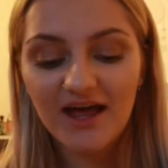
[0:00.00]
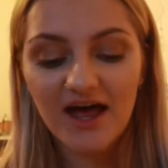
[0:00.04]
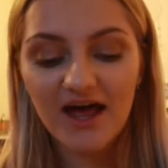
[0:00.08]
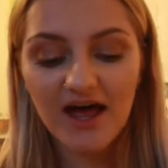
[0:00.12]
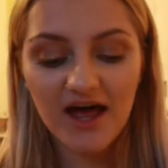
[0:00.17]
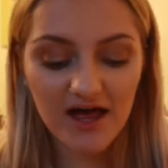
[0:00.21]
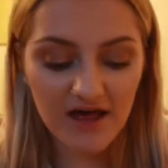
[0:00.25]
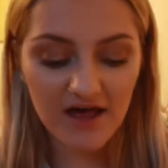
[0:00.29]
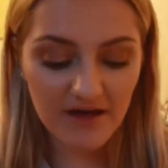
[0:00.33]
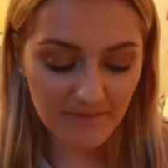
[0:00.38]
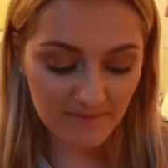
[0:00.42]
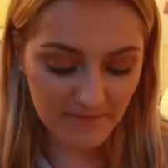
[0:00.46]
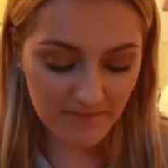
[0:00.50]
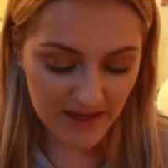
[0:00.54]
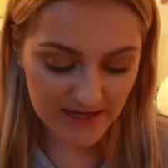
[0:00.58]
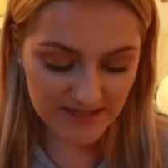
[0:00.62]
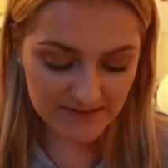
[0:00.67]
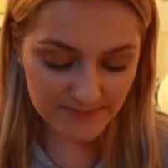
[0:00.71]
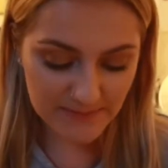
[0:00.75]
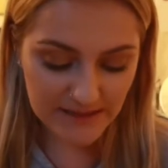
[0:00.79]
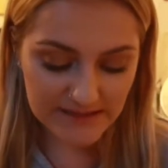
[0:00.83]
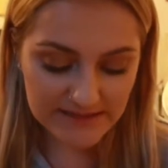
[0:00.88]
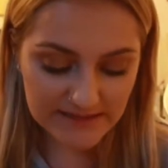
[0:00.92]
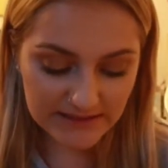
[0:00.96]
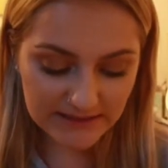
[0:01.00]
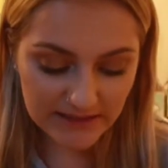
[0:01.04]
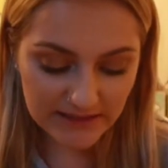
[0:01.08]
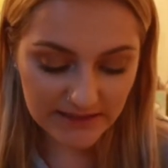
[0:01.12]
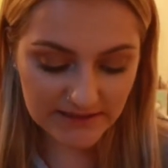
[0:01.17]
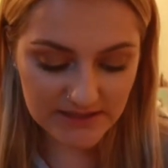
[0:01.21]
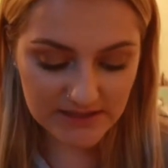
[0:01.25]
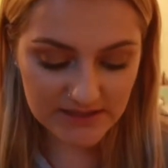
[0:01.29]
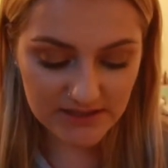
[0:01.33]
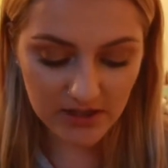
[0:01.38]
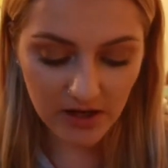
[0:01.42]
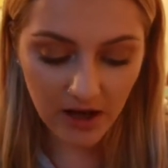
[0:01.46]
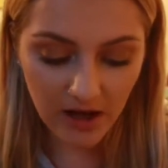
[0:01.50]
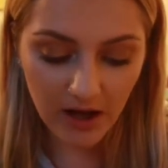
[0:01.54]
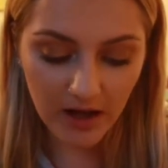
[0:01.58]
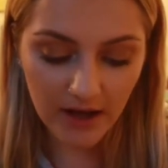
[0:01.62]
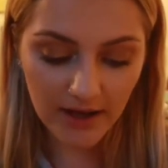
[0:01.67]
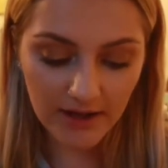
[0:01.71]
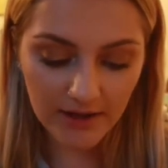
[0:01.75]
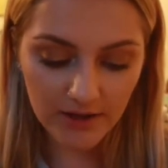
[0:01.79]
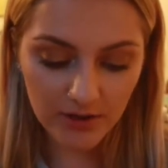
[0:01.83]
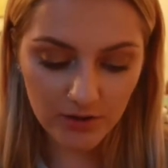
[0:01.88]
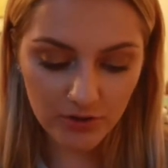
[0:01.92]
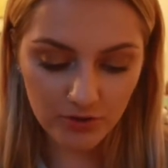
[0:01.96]
Um, and it's basically this
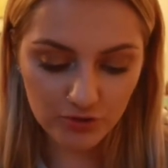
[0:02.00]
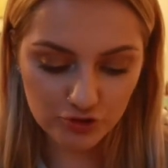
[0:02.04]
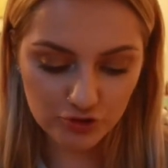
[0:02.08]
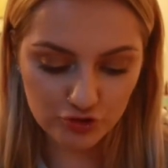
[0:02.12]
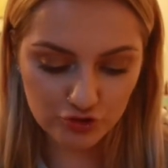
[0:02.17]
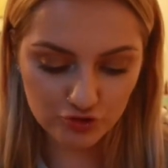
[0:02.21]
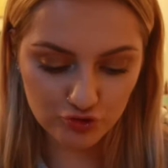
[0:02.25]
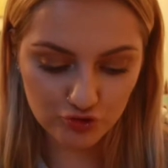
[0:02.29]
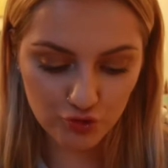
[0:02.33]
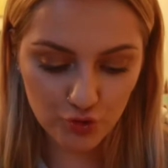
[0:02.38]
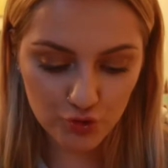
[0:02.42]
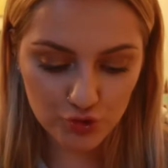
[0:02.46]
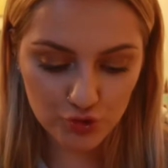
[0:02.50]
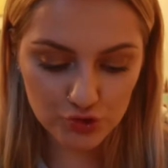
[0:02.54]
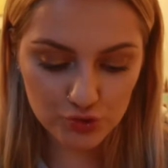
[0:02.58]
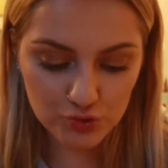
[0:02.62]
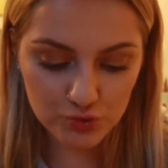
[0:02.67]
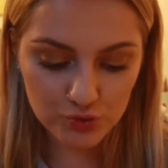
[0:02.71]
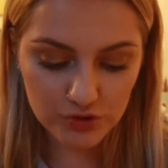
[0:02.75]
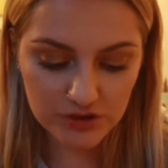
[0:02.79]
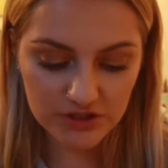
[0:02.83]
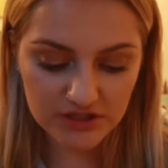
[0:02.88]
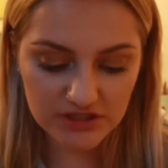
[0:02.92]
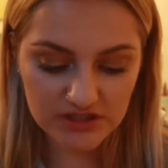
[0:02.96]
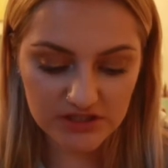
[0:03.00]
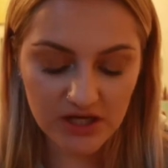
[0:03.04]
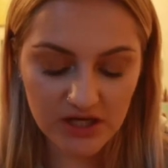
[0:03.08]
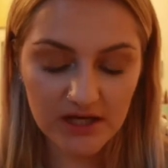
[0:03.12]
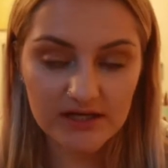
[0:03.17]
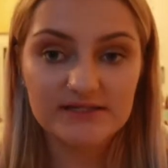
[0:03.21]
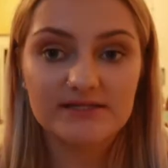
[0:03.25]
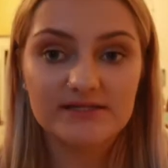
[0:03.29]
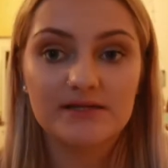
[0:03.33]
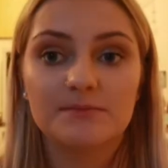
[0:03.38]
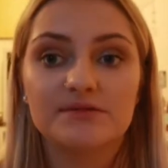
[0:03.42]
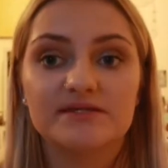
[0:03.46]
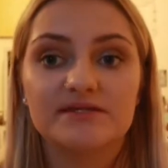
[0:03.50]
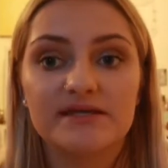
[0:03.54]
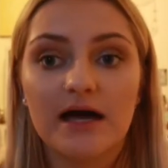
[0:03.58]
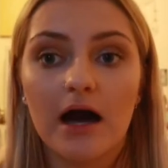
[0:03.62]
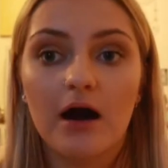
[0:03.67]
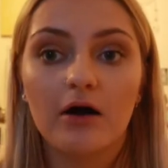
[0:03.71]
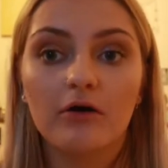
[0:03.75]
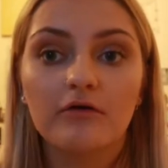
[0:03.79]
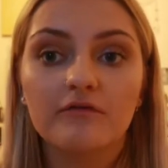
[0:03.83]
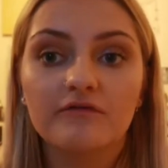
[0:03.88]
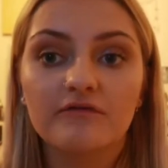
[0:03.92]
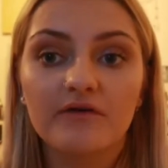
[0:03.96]
guy who draws all the designs
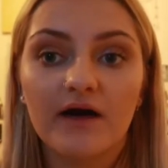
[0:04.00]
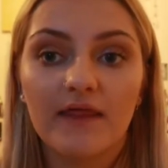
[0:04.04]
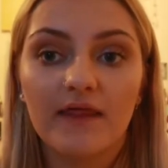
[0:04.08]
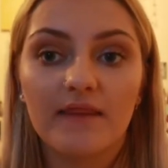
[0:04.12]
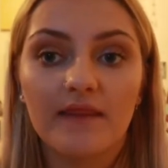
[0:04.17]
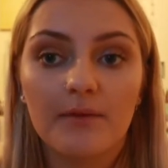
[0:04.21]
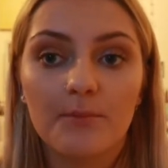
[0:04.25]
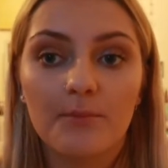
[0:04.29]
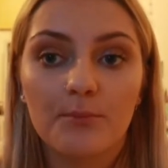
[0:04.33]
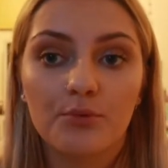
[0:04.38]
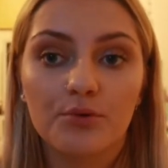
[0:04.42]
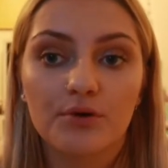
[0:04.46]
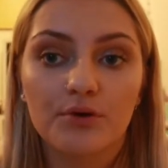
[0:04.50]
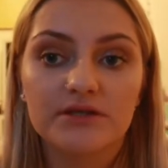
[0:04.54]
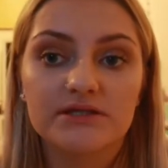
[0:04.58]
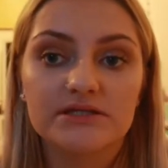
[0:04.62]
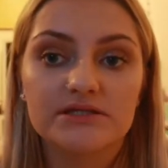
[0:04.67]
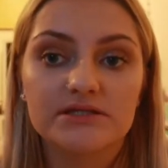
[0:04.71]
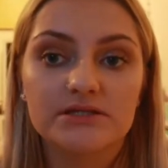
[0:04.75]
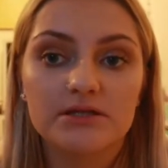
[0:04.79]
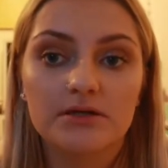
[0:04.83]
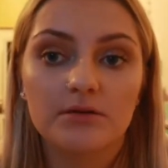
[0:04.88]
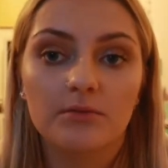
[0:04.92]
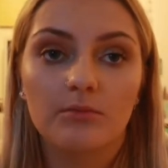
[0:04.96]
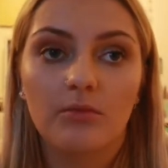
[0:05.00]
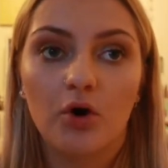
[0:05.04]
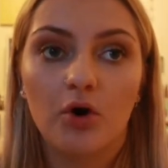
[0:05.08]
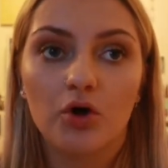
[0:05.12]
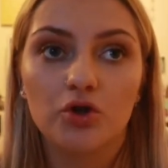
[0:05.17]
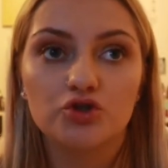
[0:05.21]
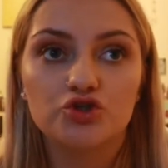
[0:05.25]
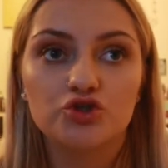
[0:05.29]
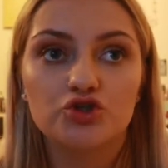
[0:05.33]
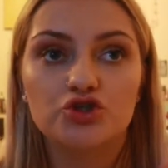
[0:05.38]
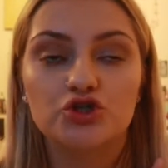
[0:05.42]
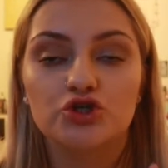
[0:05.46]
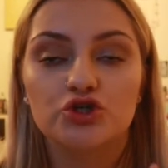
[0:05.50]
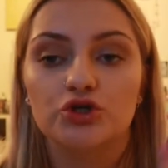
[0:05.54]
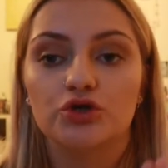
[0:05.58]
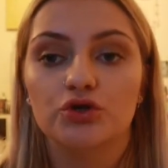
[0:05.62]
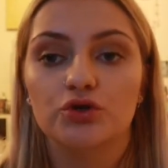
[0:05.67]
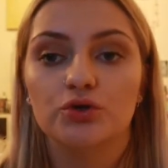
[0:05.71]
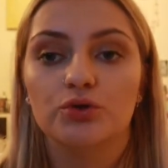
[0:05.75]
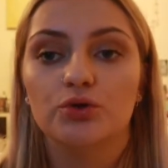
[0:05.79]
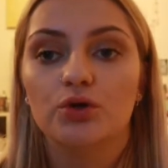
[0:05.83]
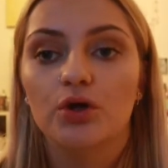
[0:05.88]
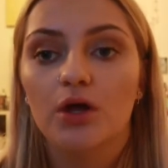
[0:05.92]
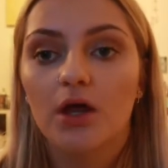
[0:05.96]
himself and then prints them
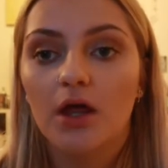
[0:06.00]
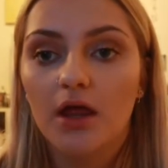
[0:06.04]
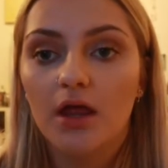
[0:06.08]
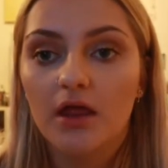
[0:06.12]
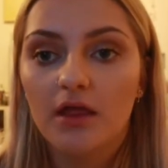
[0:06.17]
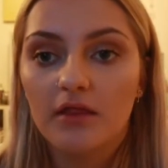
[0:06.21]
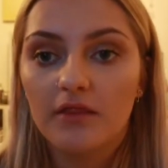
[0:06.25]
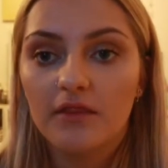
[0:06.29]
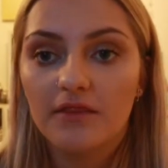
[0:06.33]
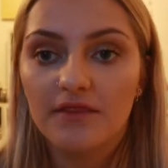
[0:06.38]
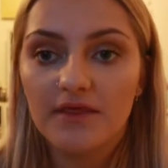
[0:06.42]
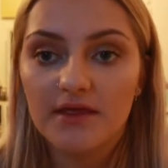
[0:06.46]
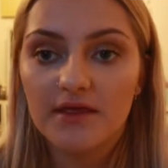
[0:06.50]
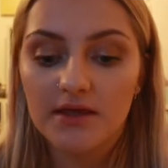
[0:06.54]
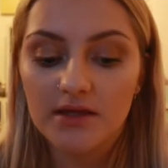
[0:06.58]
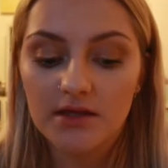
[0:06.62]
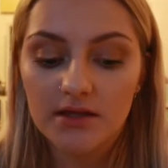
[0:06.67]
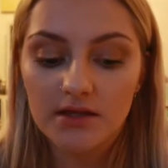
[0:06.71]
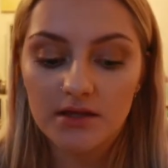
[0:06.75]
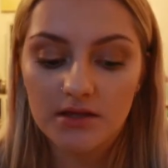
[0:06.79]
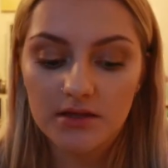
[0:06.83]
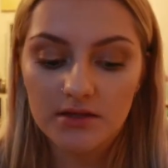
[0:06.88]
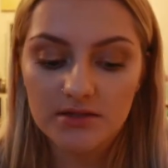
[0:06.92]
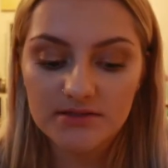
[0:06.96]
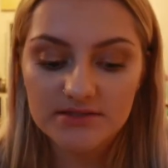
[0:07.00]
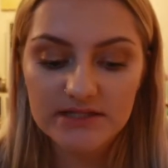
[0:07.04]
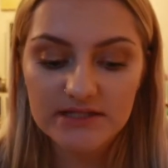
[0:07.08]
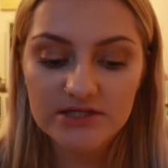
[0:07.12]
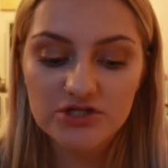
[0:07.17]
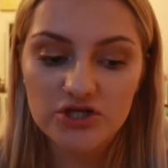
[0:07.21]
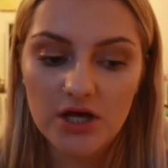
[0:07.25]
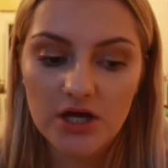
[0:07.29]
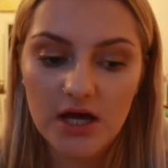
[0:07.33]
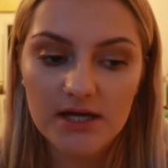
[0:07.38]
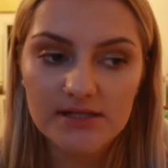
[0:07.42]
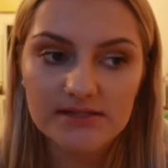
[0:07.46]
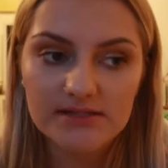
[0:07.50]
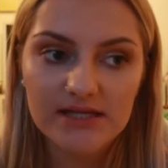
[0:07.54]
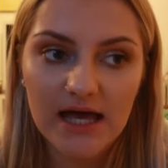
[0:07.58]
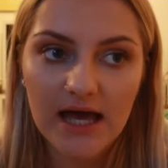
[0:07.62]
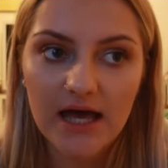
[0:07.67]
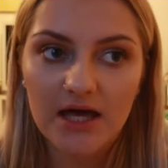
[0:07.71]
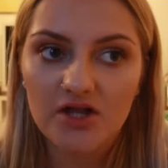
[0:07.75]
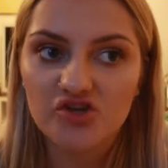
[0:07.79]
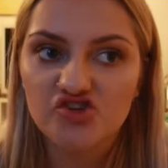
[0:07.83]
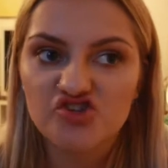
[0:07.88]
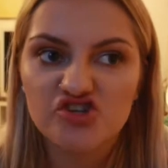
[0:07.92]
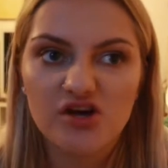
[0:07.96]
onto the t-shirts
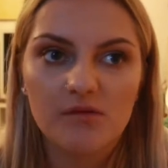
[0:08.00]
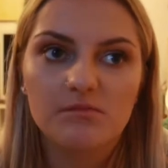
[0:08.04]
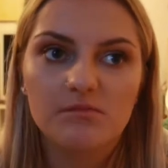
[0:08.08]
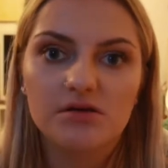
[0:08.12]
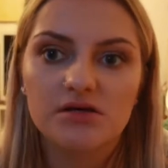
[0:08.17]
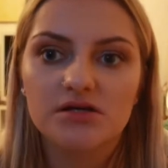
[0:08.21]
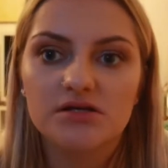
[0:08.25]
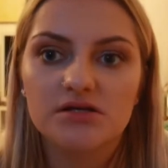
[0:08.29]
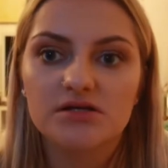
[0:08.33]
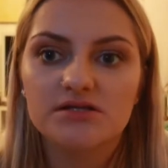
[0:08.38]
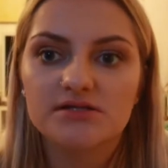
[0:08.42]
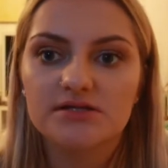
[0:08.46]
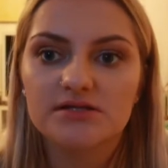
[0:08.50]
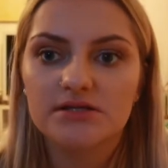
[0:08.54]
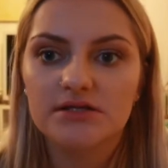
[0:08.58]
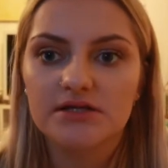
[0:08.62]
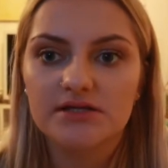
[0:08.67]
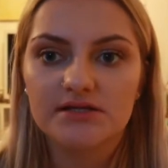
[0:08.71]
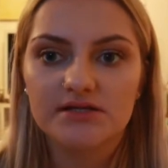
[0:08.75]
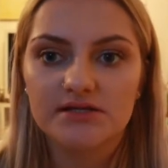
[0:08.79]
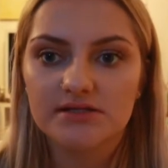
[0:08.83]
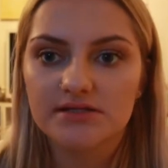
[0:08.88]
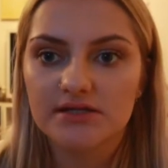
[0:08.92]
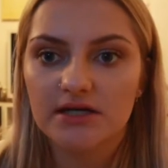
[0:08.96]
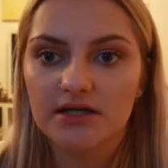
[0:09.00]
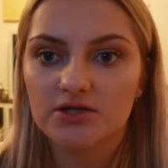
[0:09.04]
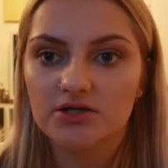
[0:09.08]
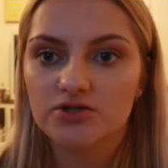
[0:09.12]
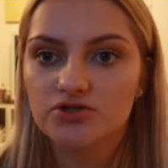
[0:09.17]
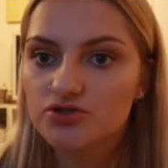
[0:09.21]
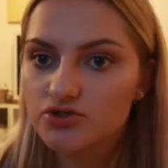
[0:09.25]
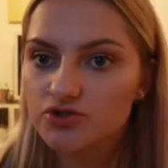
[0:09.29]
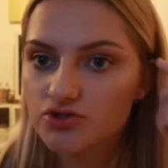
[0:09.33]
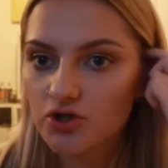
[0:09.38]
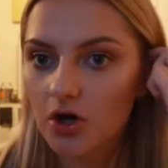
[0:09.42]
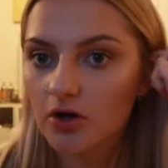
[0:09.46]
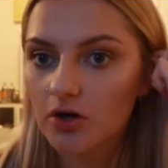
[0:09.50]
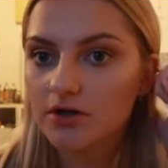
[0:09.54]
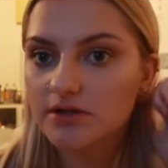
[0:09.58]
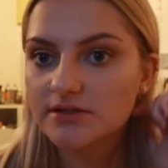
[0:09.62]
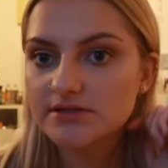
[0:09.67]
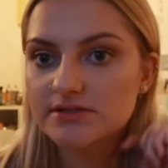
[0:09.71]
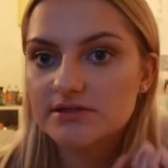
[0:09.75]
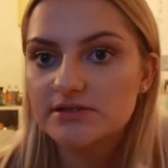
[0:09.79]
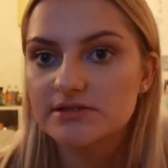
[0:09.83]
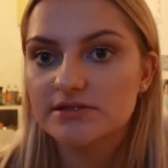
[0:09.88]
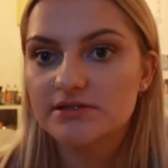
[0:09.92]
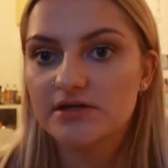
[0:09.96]
and jumpers, and he does like
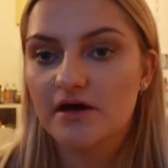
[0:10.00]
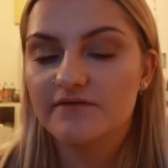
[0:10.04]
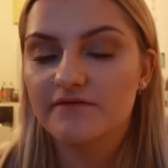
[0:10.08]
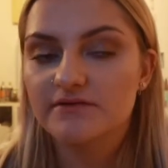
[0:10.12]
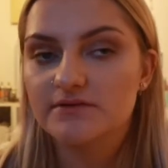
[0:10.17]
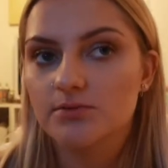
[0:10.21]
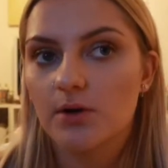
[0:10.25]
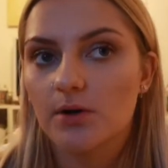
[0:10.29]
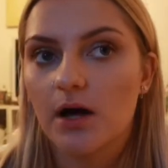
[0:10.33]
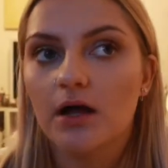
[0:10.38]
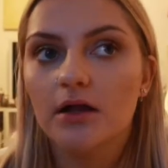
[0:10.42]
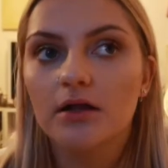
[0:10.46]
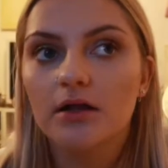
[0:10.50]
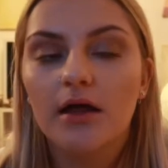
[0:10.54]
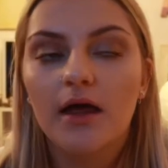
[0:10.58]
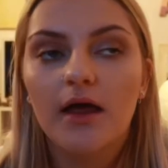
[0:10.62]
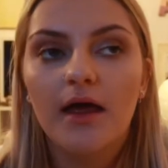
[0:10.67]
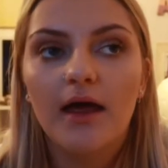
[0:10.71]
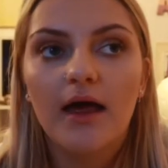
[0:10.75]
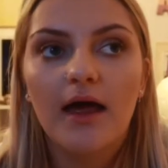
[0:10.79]
joggers and stuff as well.